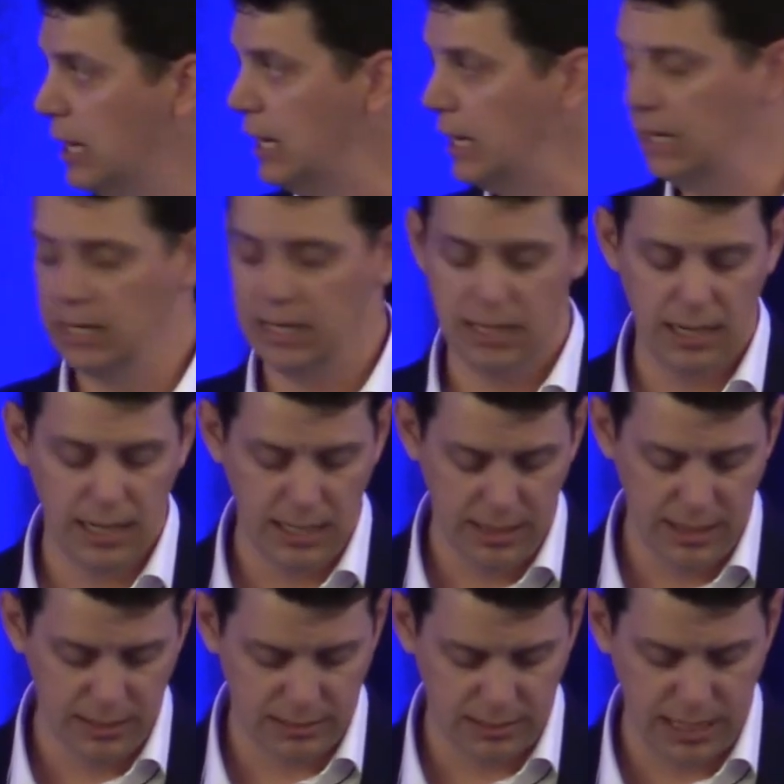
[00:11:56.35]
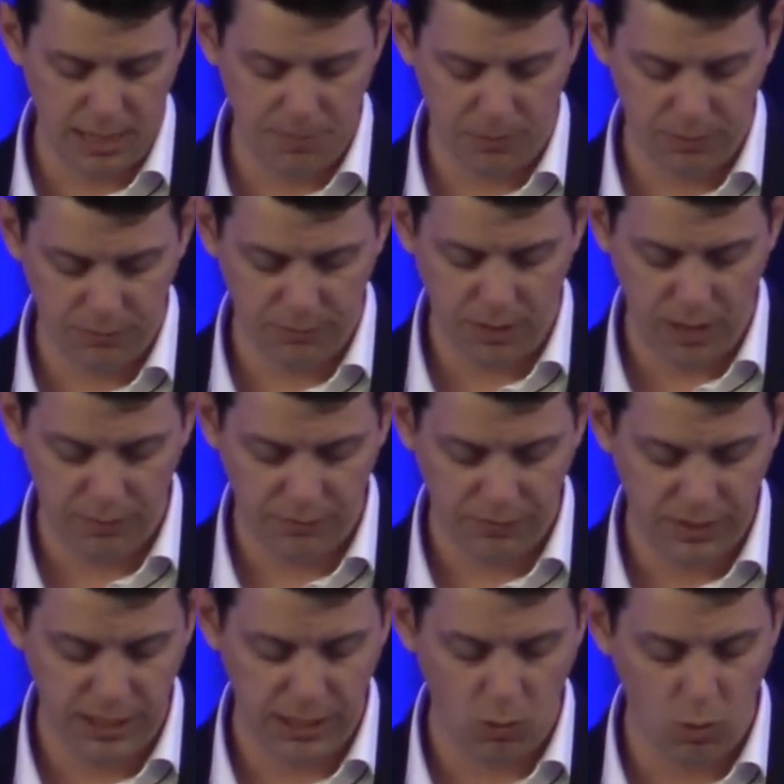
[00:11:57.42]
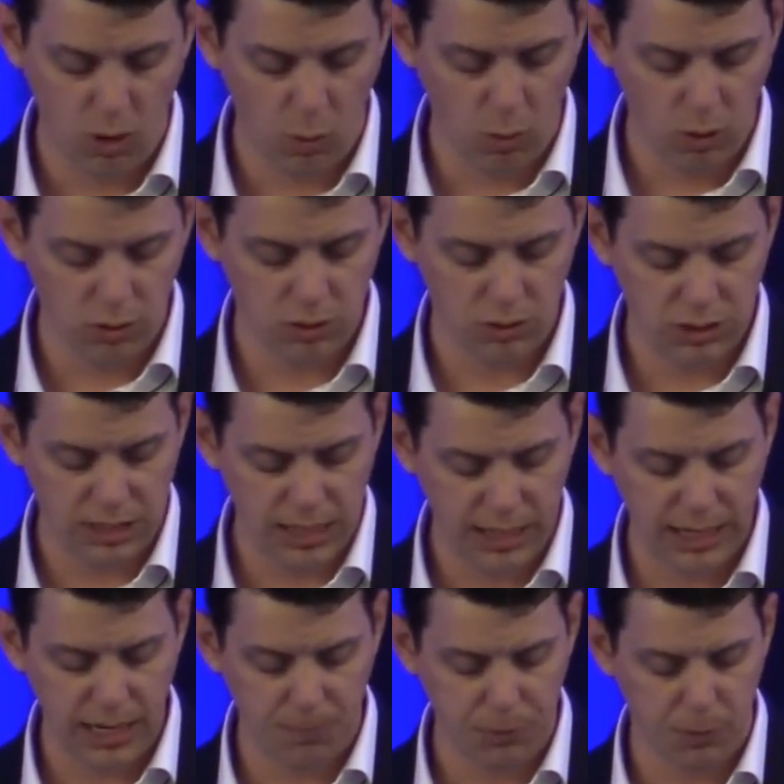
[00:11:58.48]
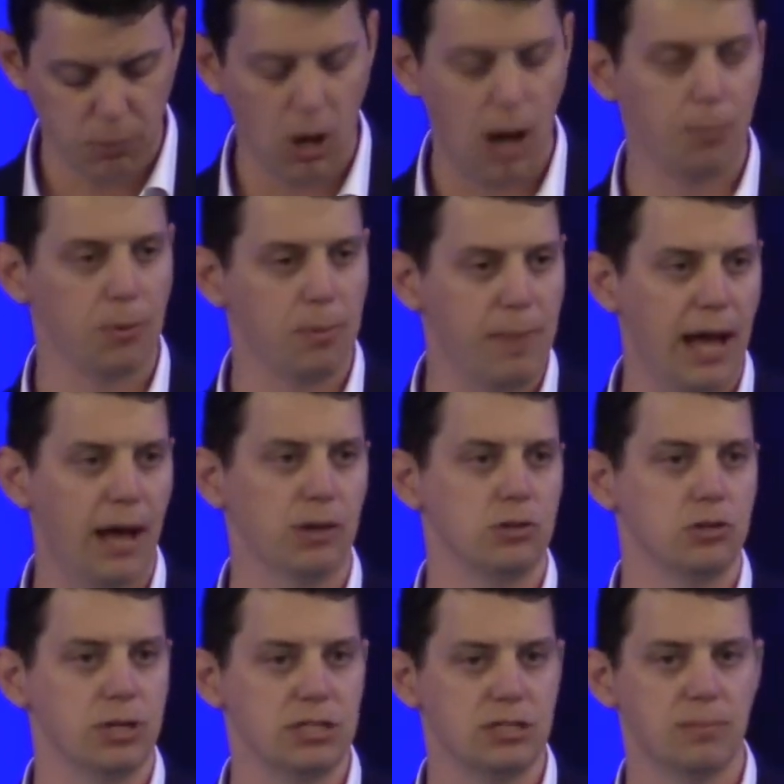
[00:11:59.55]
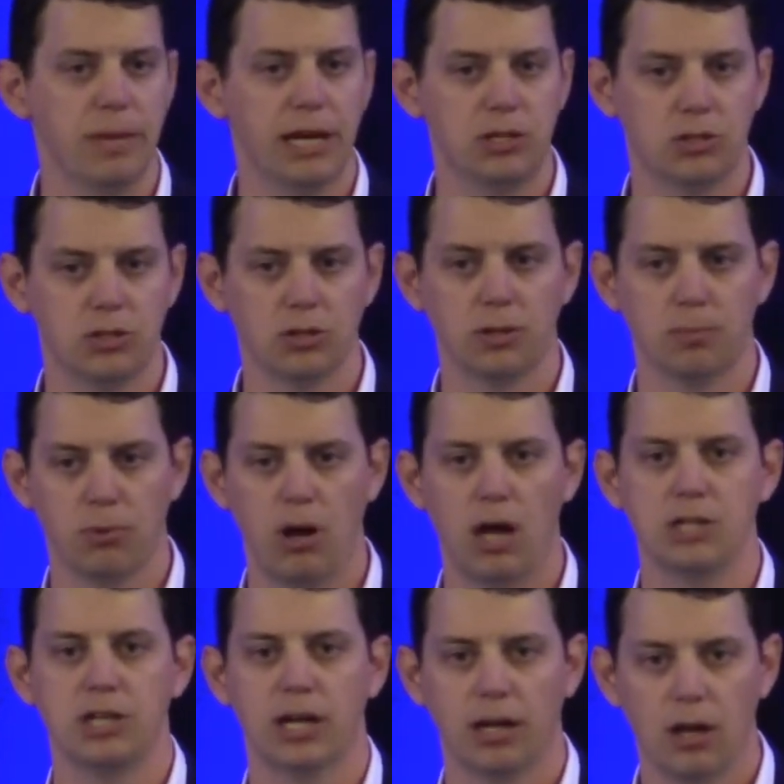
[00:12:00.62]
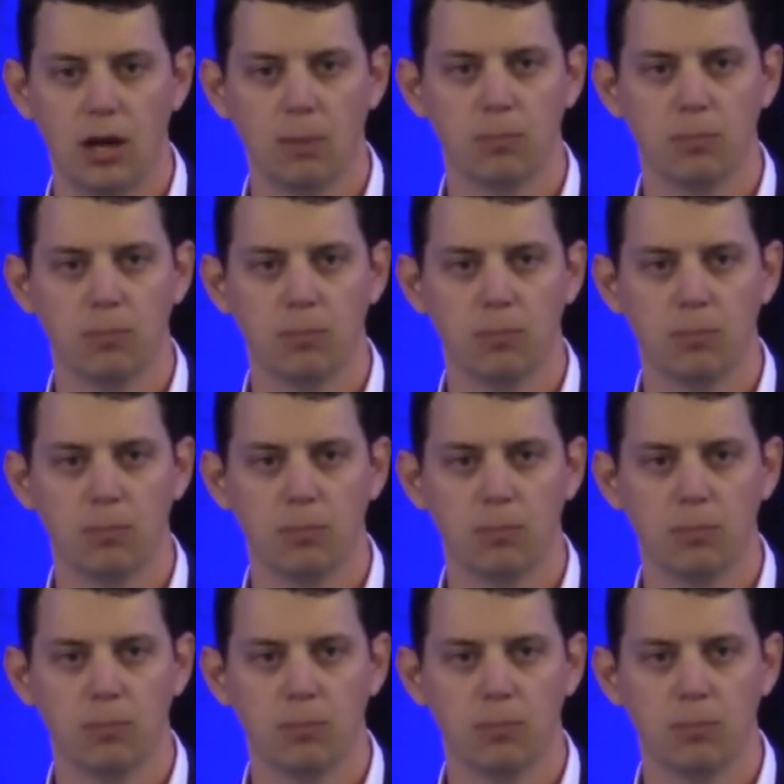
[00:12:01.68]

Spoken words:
in this type of thing, where we're setting up the proper boundaries to make sure the project